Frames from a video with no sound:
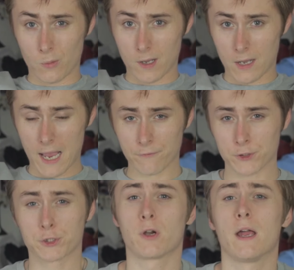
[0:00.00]
Well,
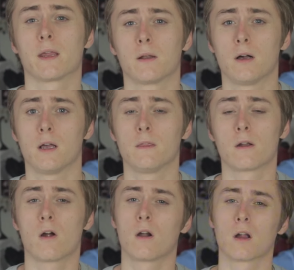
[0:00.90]
after trying it on,
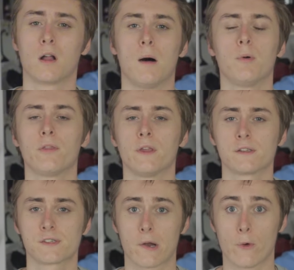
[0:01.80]
there are a couple
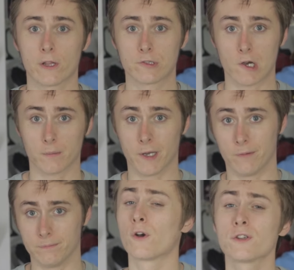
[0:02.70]
things that I want to talk
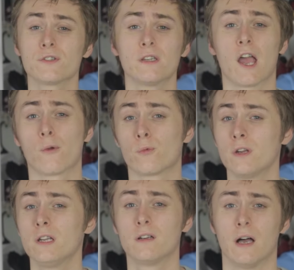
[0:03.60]
about. Firstly, I
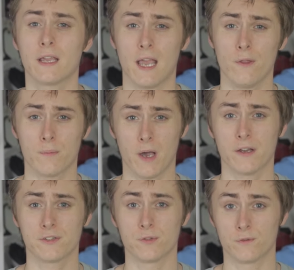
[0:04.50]
really like how the
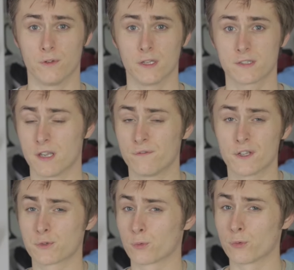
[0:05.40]
bodysuit fits. It
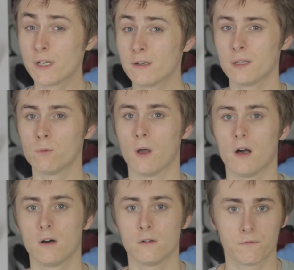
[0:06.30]
fits really
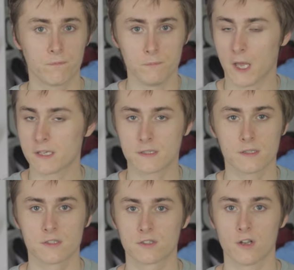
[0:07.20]
well, nice
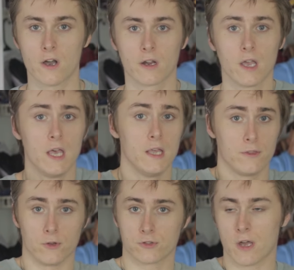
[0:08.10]
and snug.
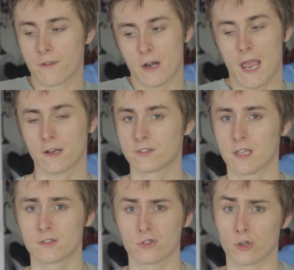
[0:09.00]
Those leather
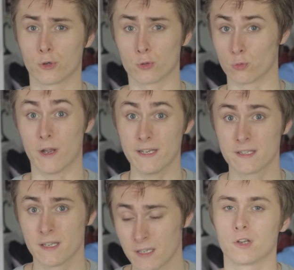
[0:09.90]
accents look
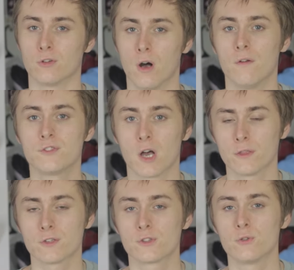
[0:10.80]
great. The gloves on
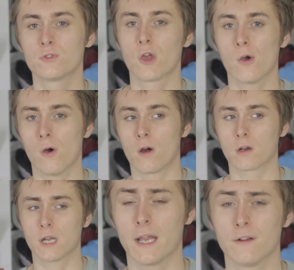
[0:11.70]
the suit, though,
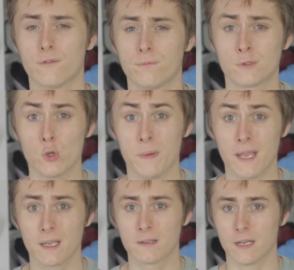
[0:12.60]
are kind of too
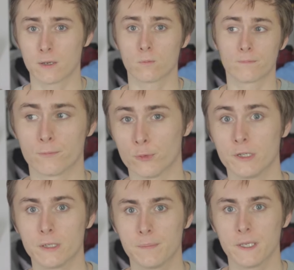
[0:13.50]
big, like
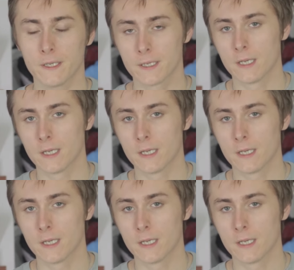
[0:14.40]
really big.